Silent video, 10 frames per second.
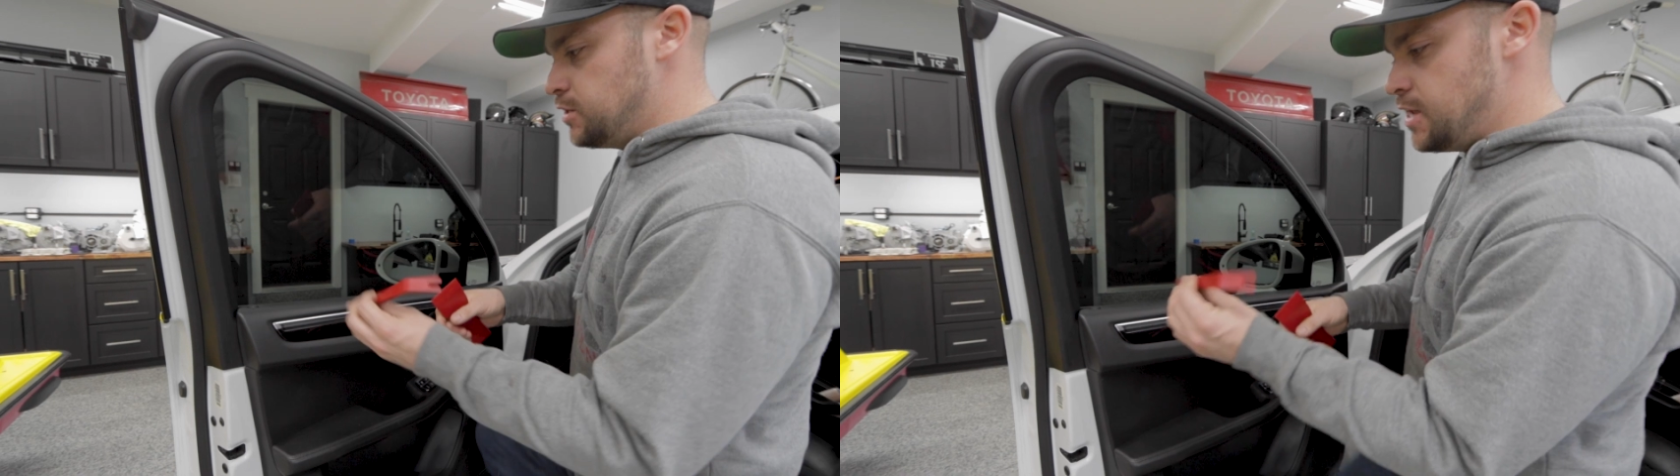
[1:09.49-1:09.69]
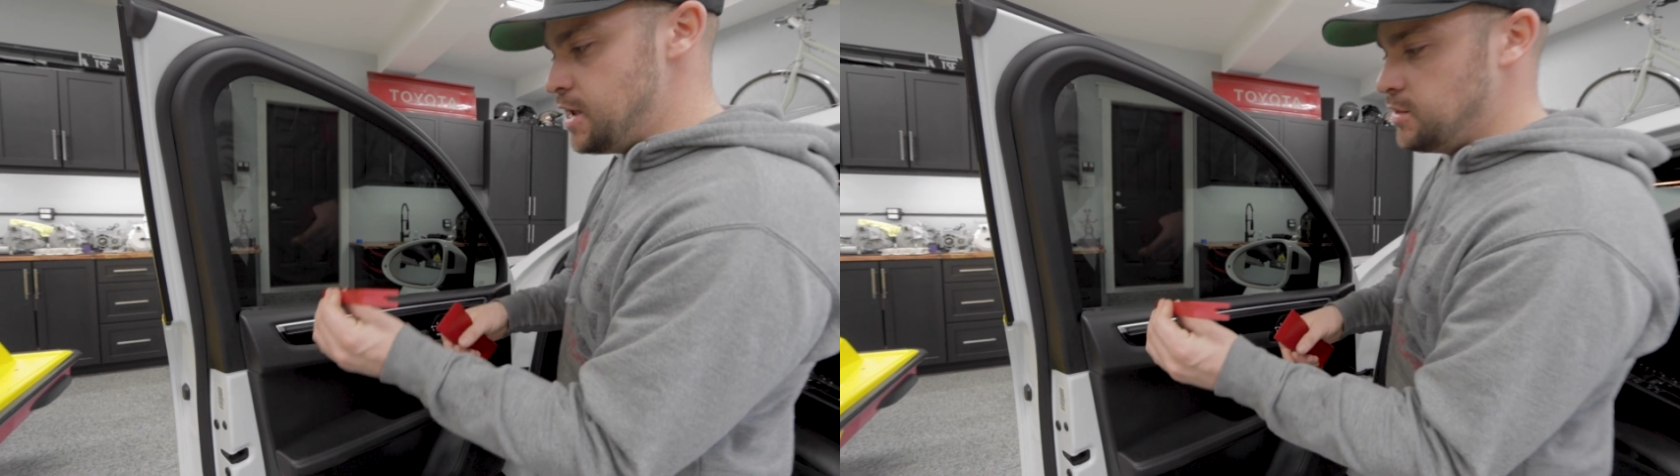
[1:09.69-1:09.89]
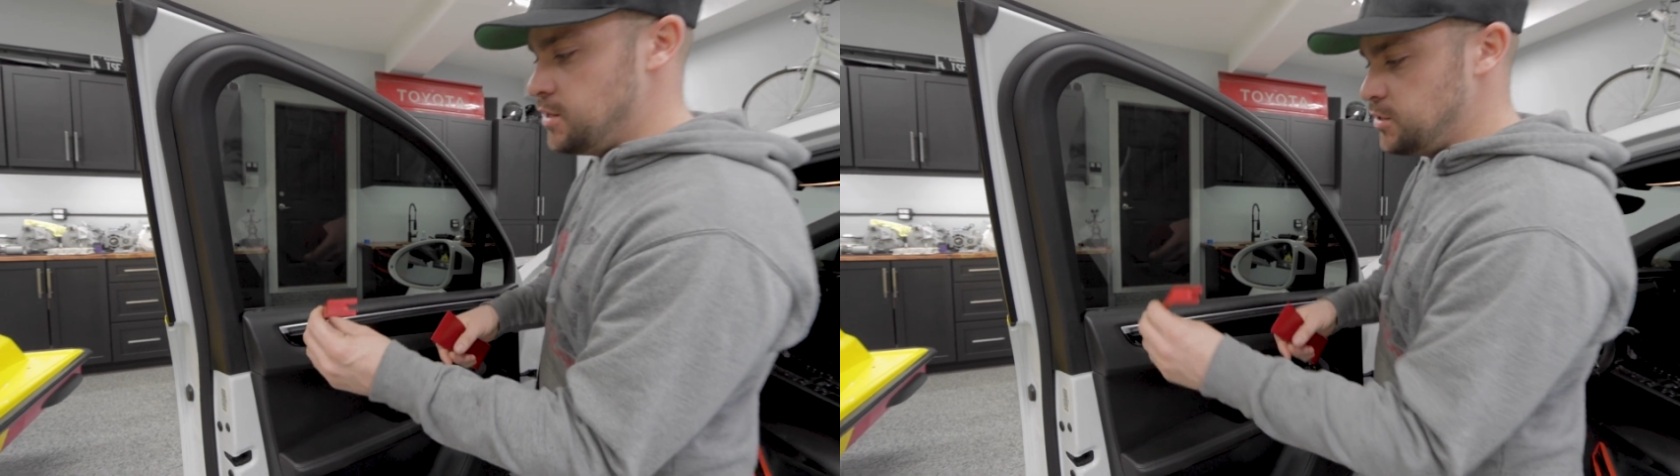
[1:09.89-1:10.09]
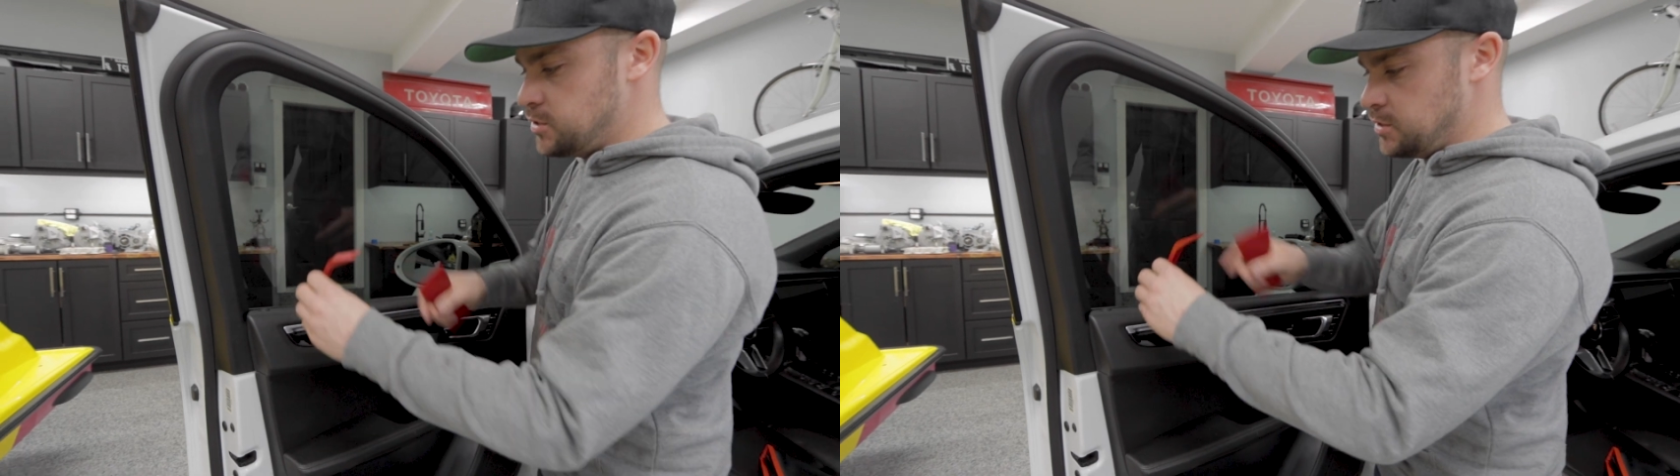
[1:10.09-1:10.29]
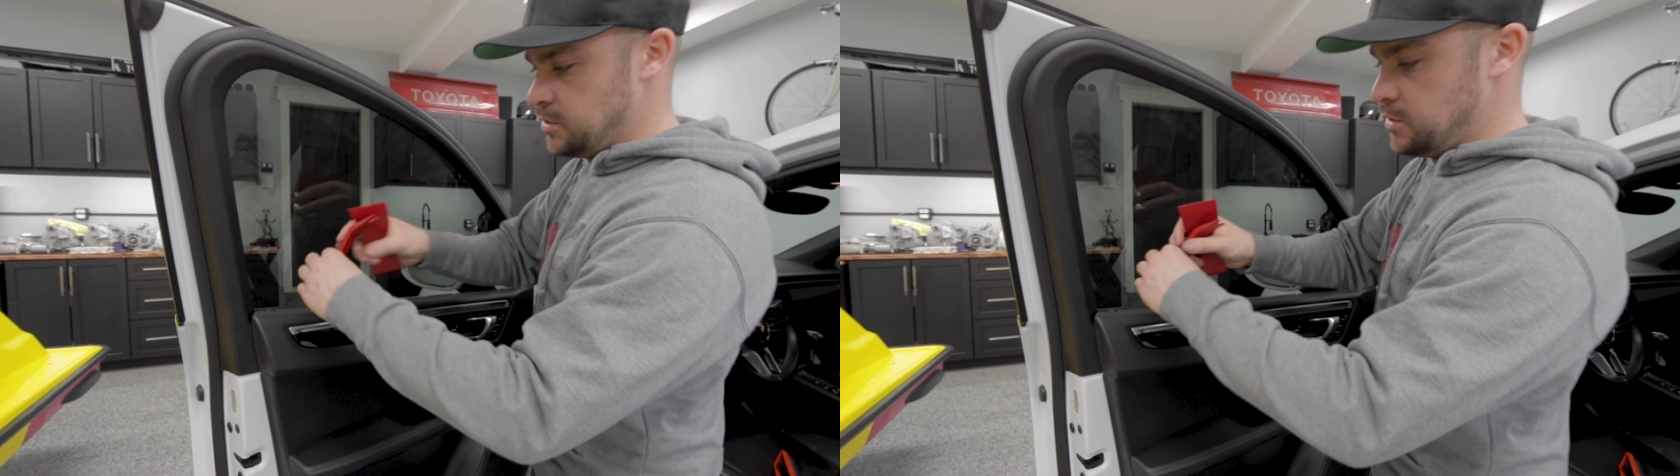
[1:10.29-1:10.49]
I'll take
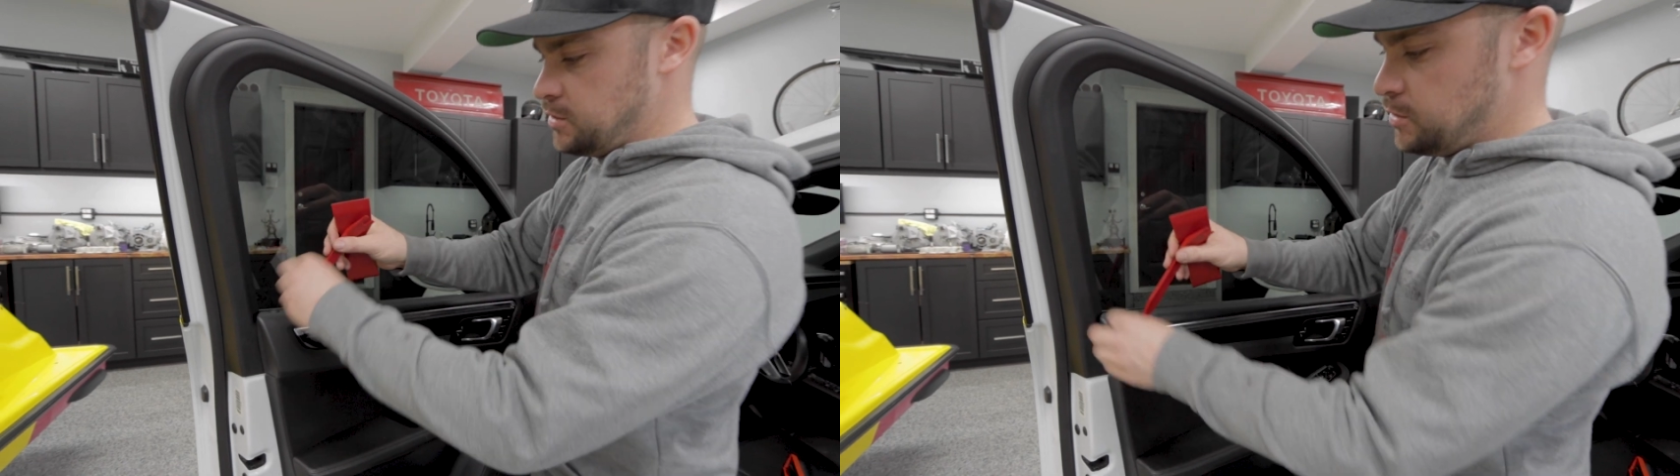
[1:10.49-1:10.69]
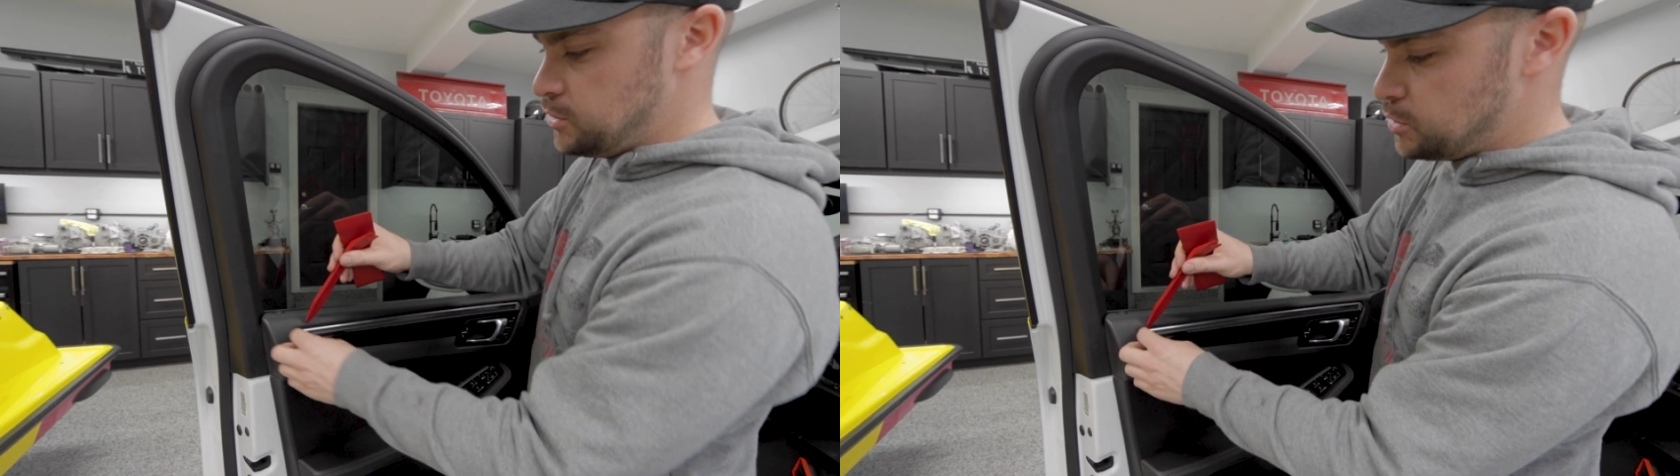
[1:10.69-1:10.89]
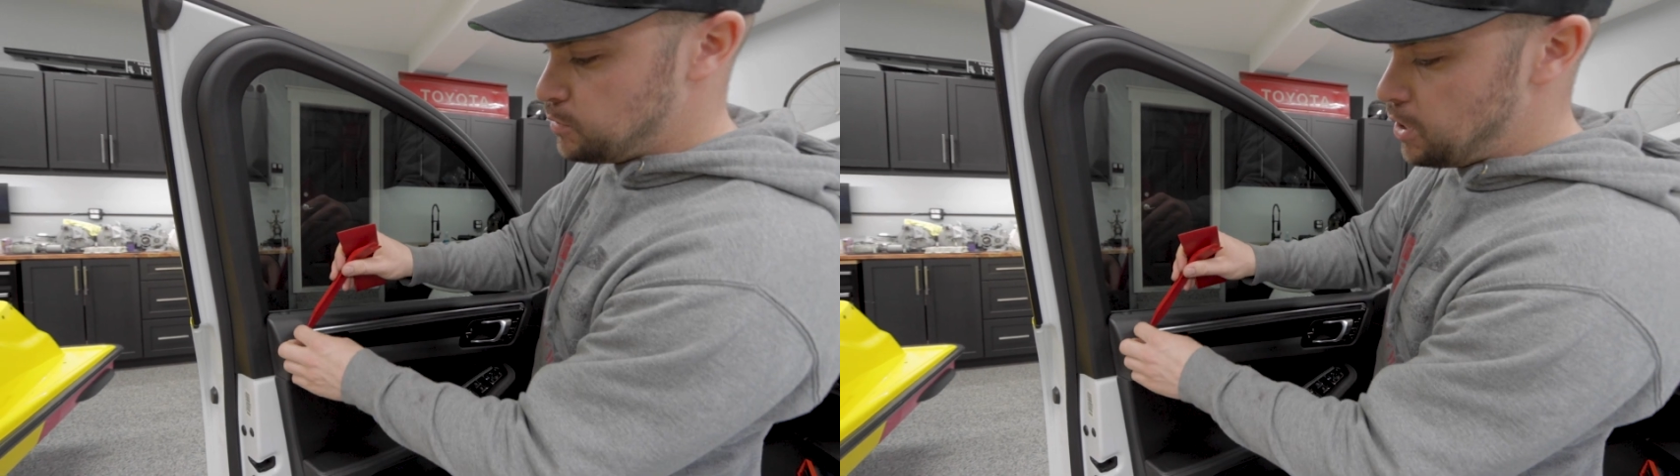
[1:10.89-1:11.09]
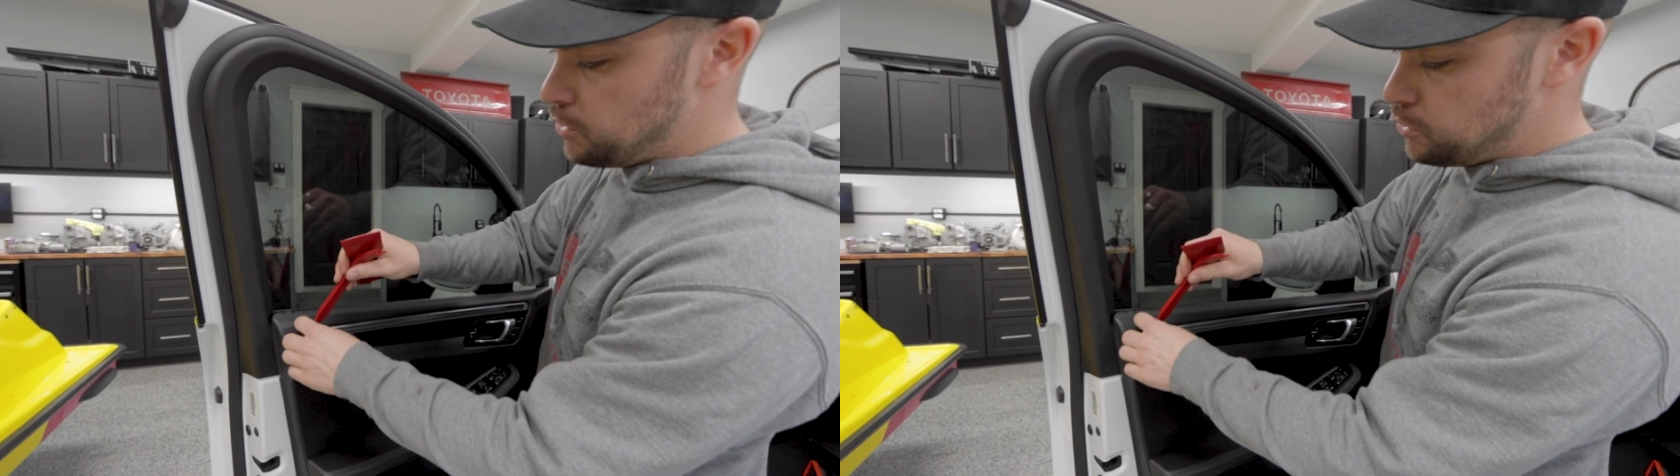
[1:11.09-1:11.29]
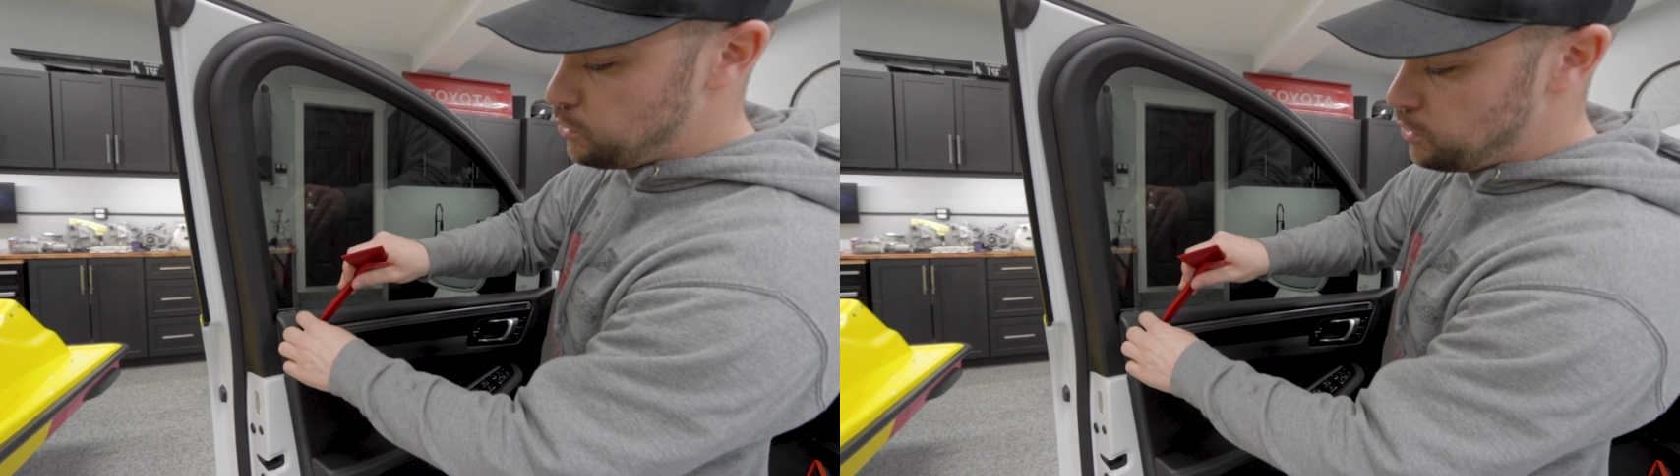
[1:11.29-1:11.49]
this
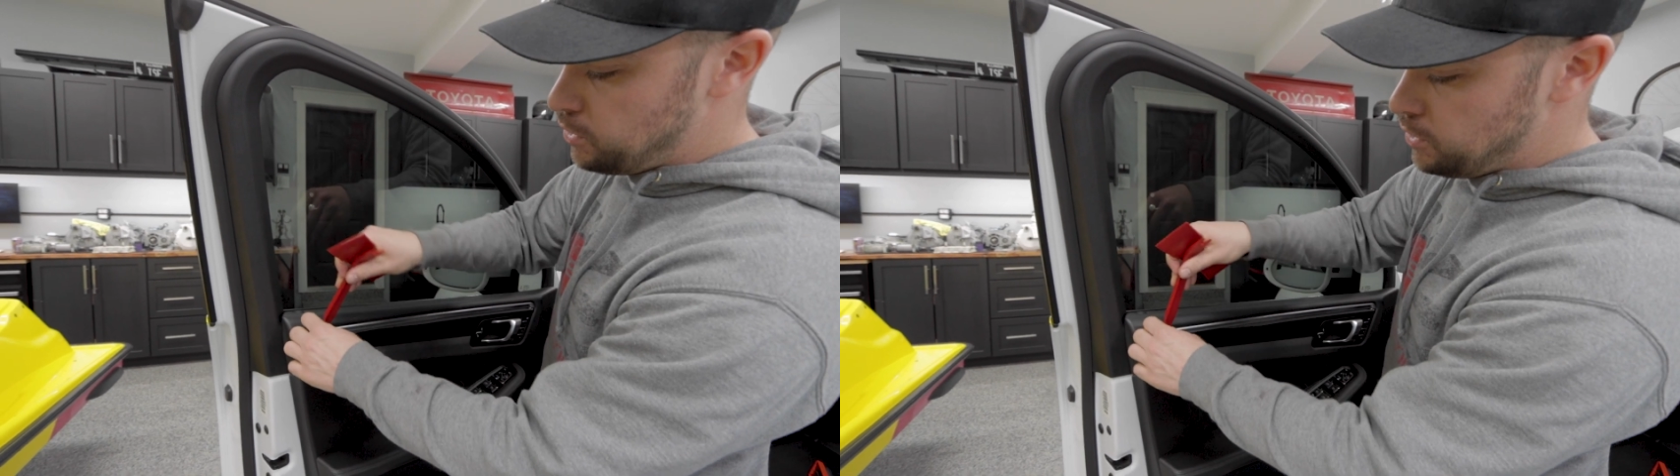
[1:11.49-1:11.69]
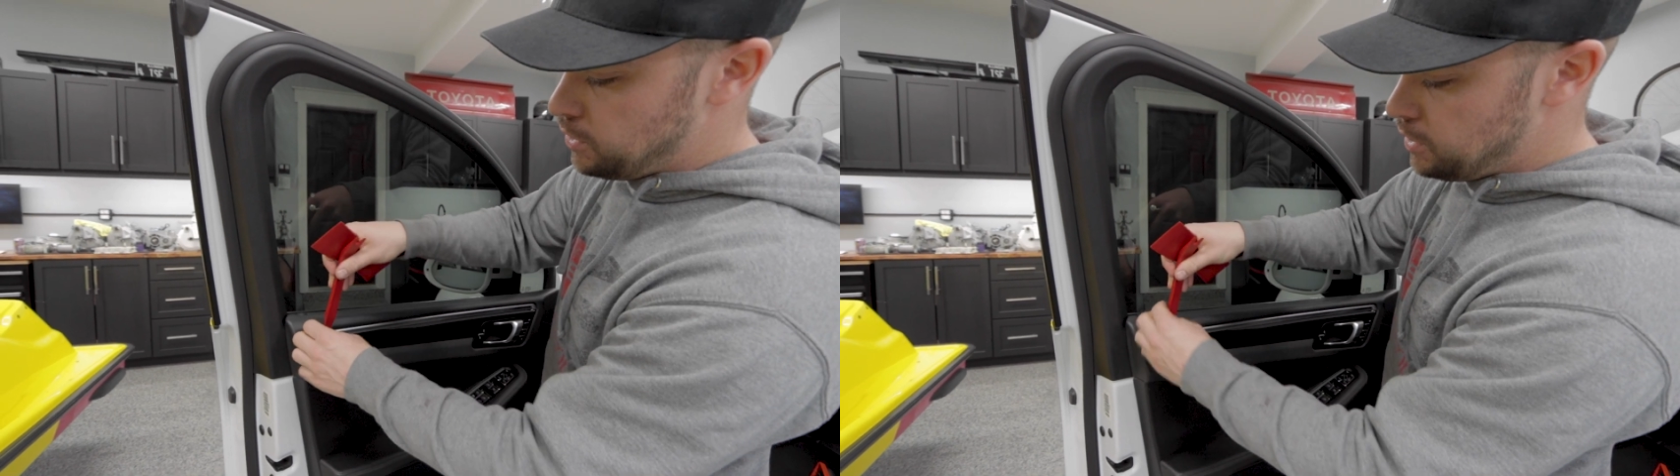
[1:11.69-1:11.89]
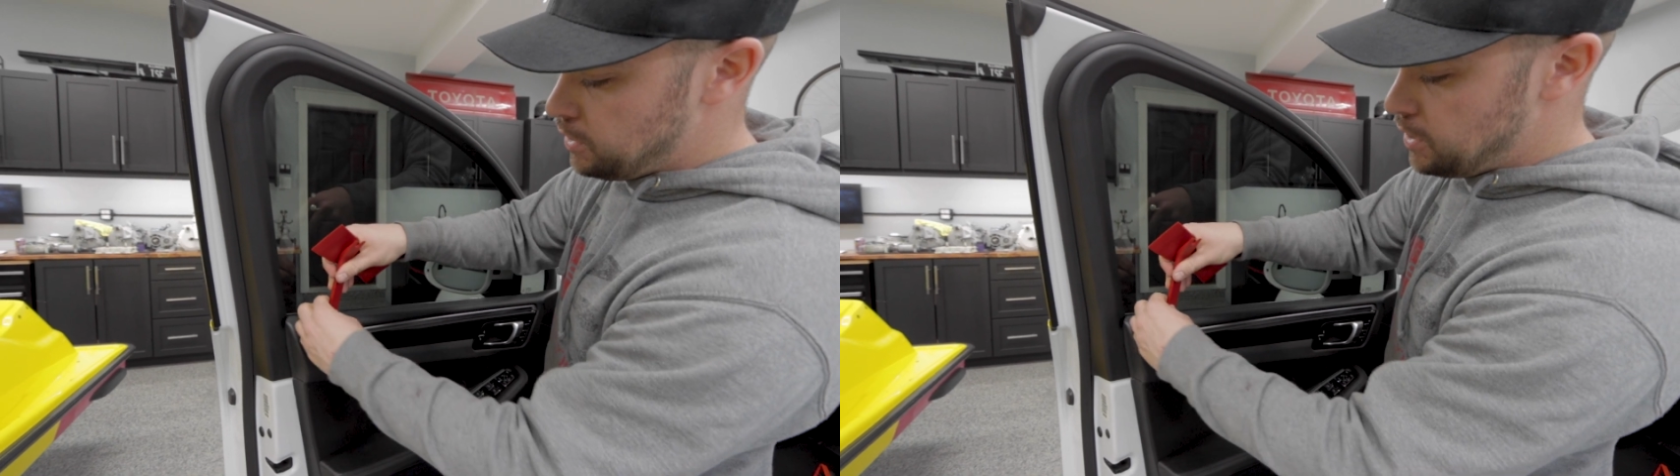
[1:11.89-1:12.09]
smaller tool